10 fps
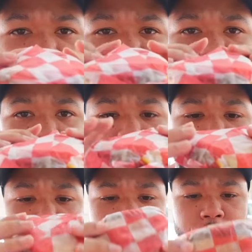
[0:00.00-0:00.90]
we got the
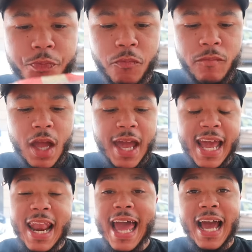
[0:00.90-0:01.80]
burger.
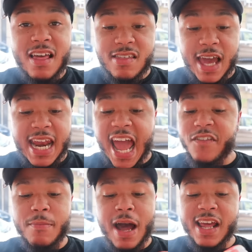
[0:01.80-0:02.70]
And like I said,
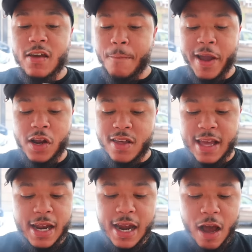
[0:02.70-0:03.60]
everybody's comparing this
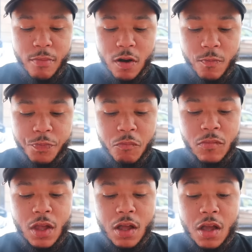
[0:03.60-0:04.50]
to In-N-Out, bro.
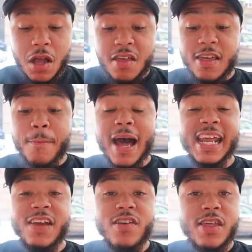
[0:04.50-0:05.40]

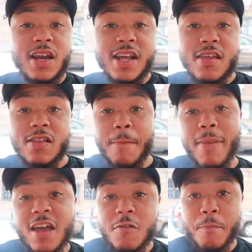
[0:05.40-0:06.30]
Somebody even said that this is the best